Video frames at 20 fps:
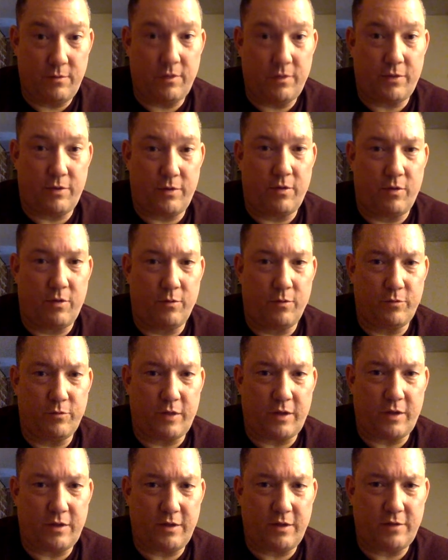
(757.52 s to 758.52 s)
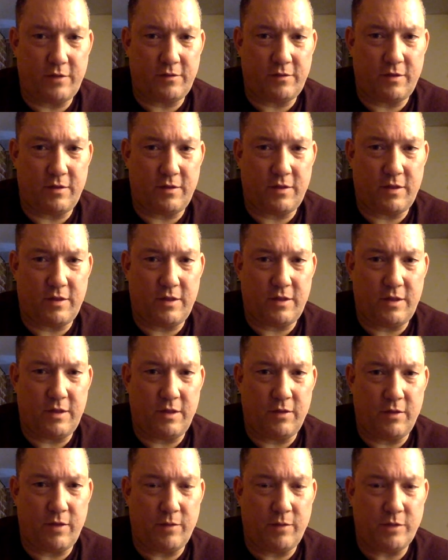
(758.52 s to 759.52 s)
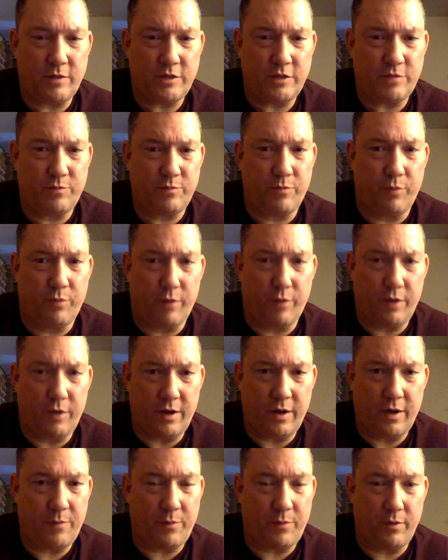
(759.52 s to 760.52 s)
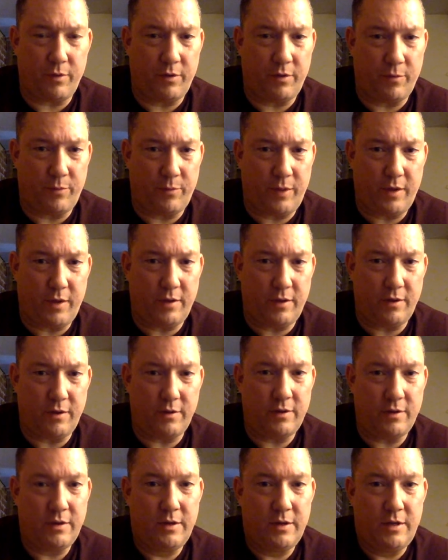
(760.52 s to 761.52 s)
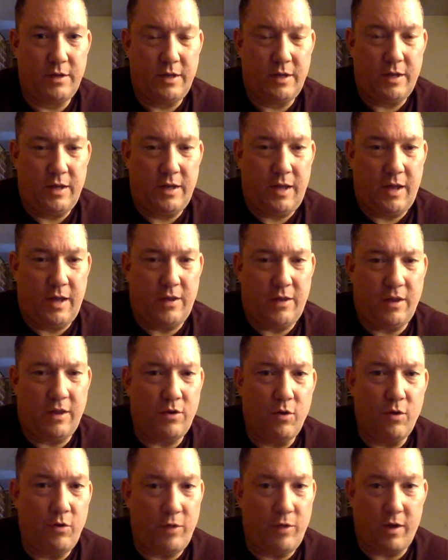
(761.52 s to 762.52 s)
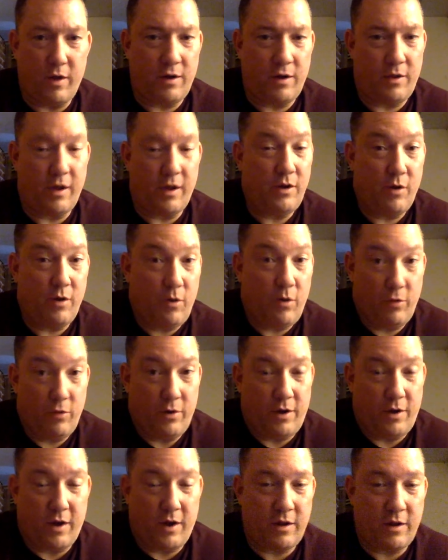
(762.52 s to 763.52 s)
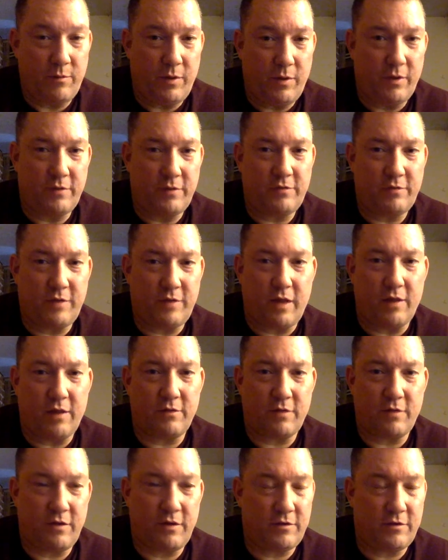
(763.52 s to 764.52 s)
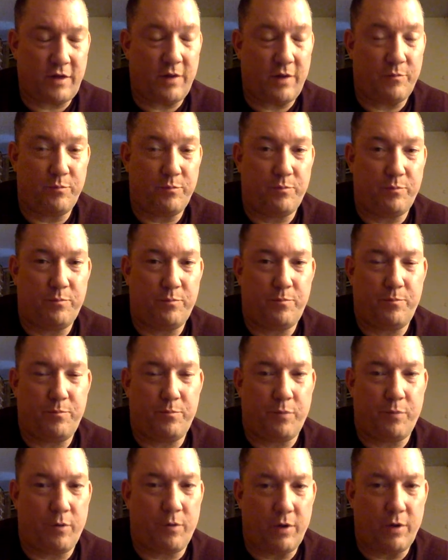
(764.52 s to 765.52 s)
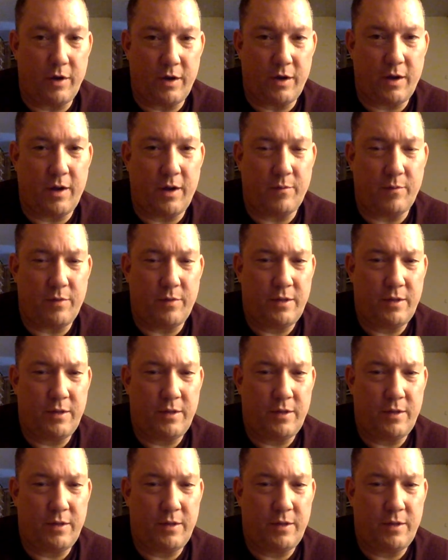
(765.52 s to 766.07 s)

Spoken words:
homes like this that they would just board it up a little bit, and they know they're not going to be able to sell it, so they just kind of board it up.